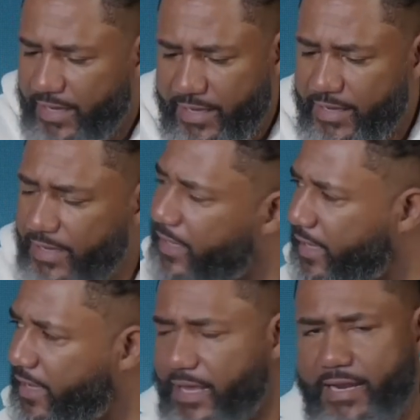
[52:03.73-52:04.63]
that's powerful.
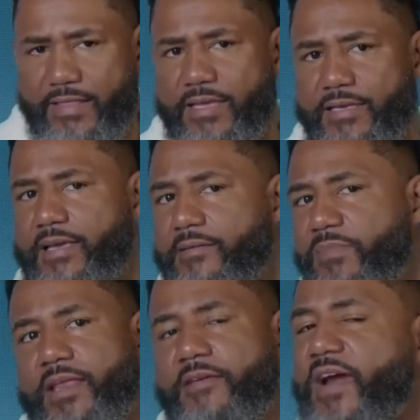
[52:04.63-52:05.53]
And I think that,
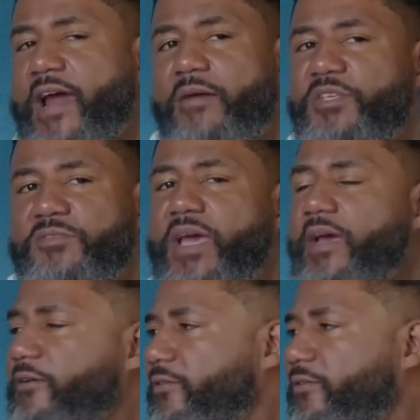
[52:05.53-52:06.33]
man, environments matter.